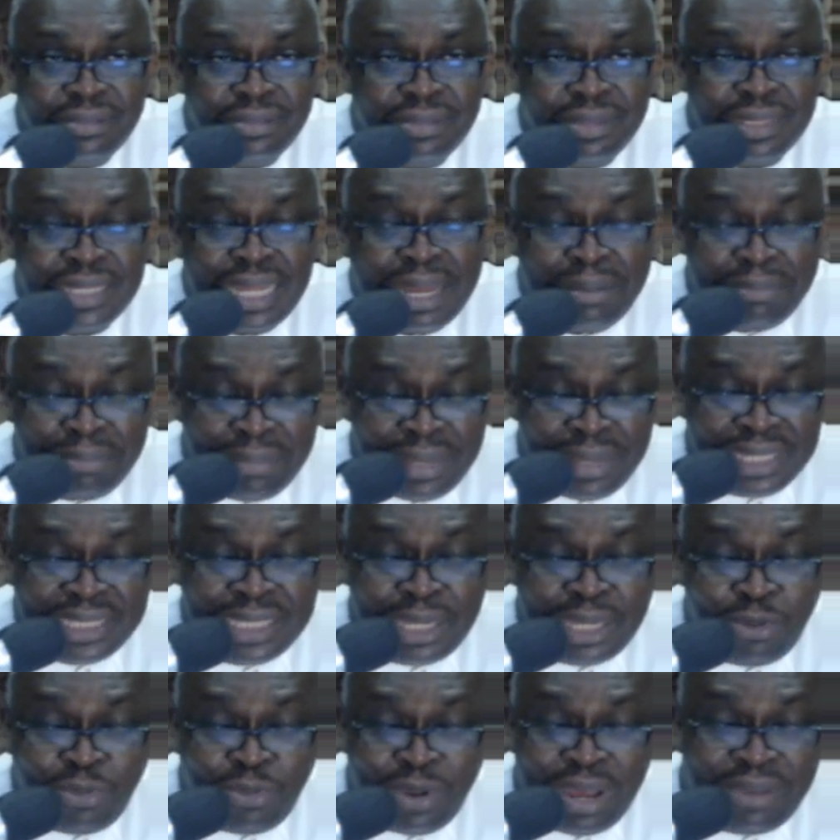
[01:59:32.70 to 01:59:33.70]
that makes
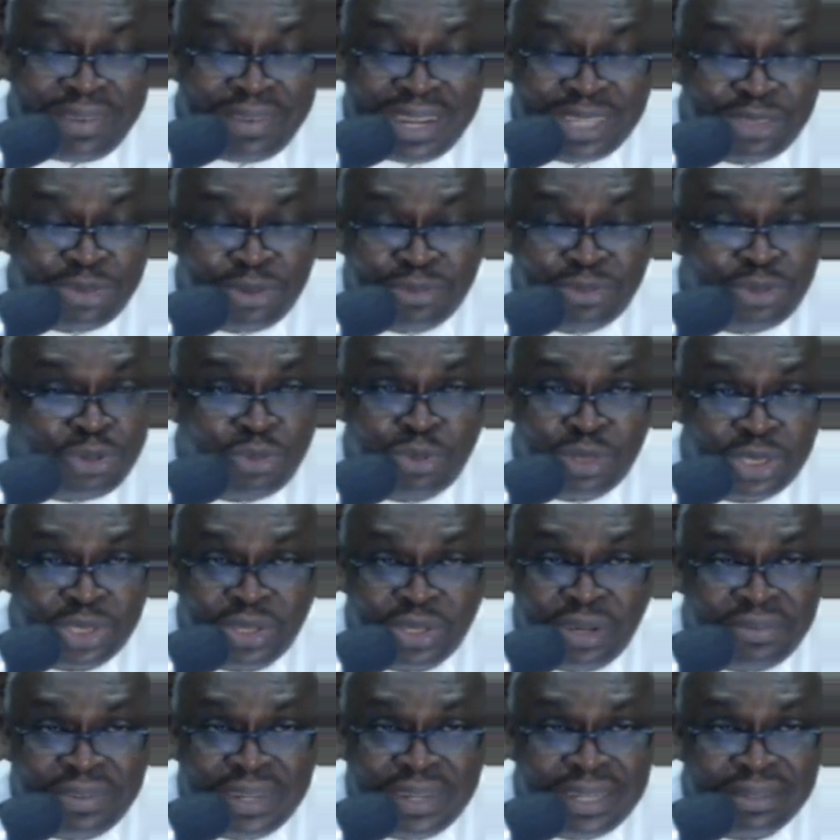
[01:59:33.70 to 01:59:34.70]
a wife out of you will
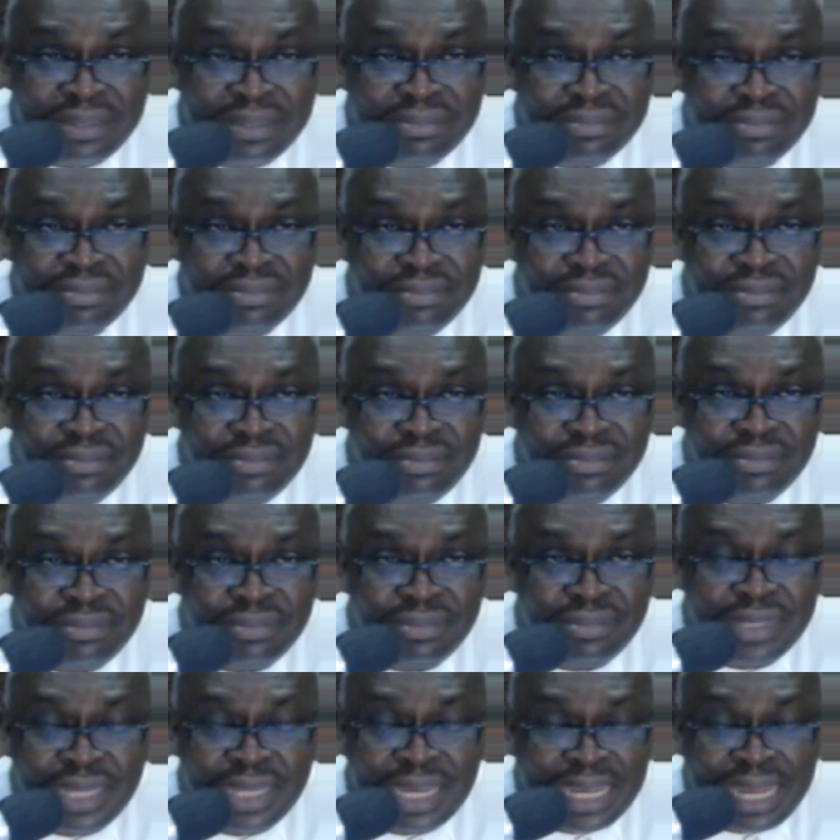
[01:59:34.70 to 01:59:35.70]
suffer.
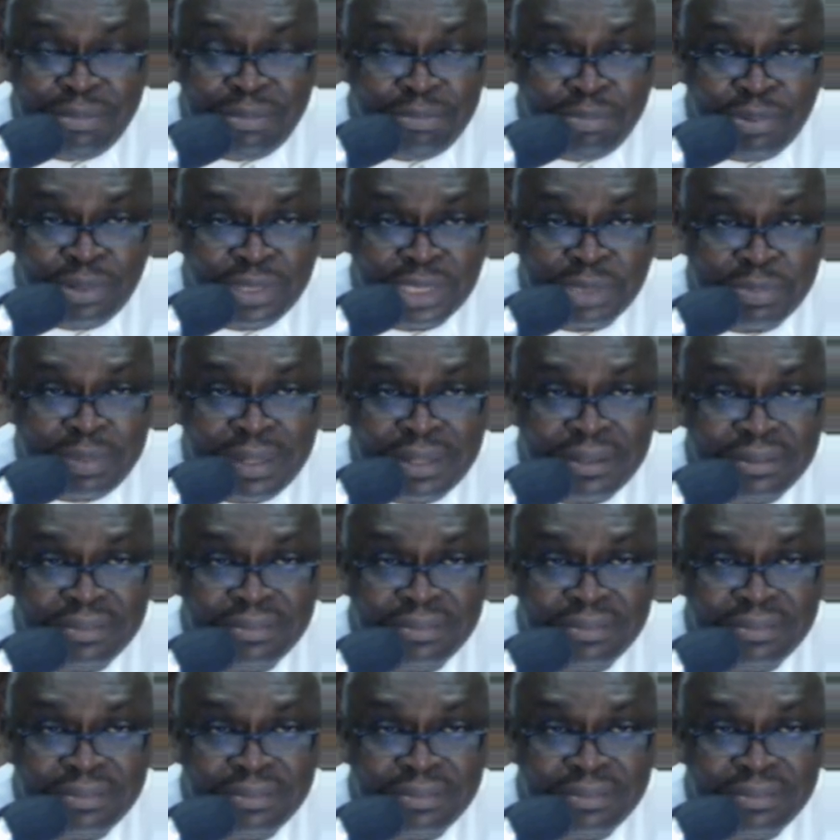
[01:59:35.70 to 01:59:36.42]
They can't prosper.